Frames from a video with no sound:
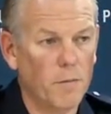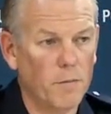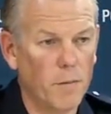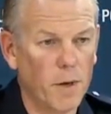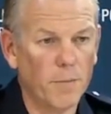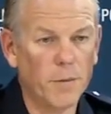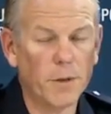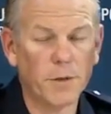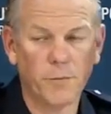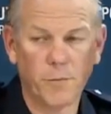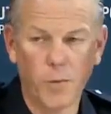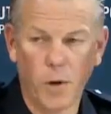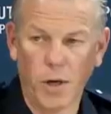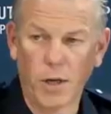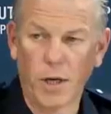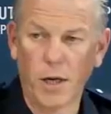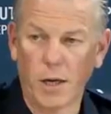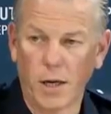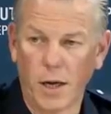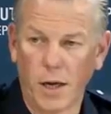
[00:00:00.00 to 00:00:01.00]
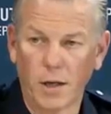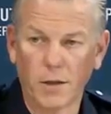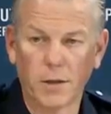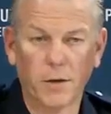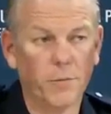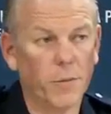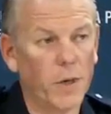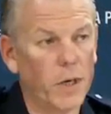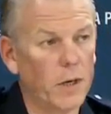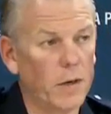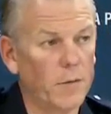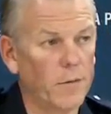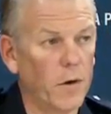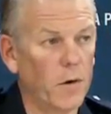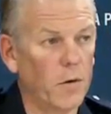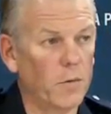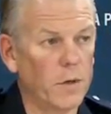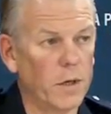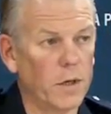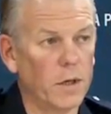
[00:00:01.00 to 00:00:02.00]
members of bikie gangs have been
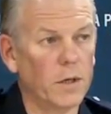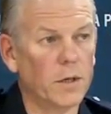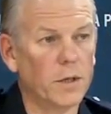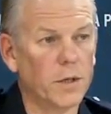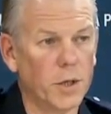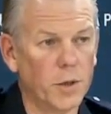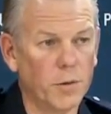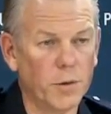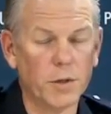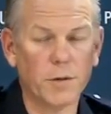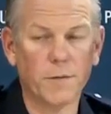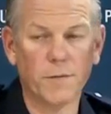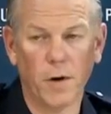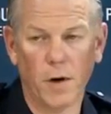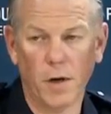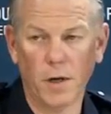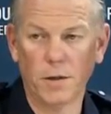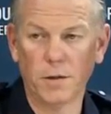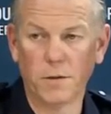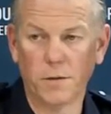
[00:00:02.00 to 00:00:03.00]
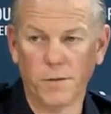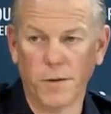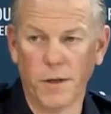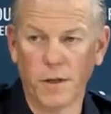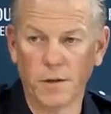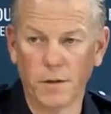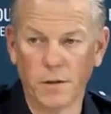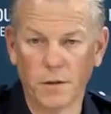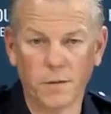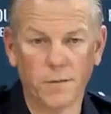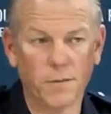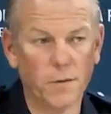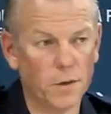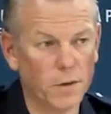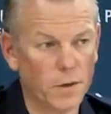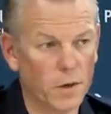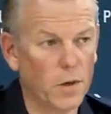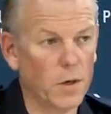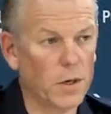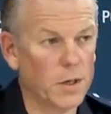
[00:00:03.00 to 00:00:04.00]
involved in serious violence offences for
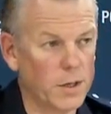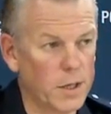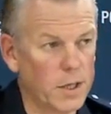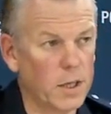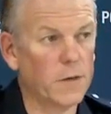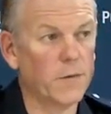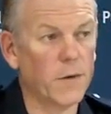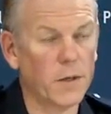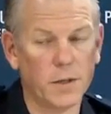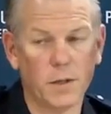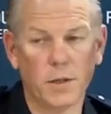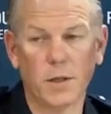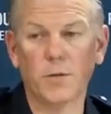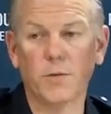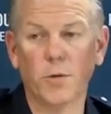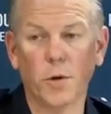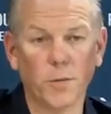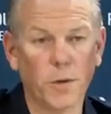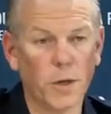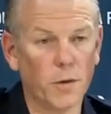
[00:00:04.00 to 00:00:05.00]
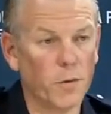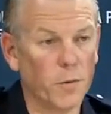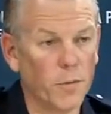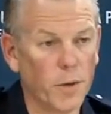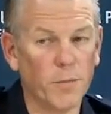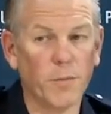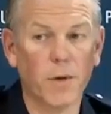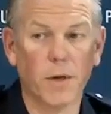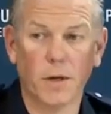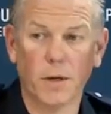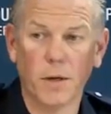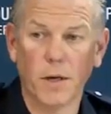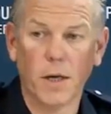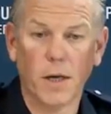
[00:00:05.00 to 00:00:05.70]
as long as any of us in this room can remember.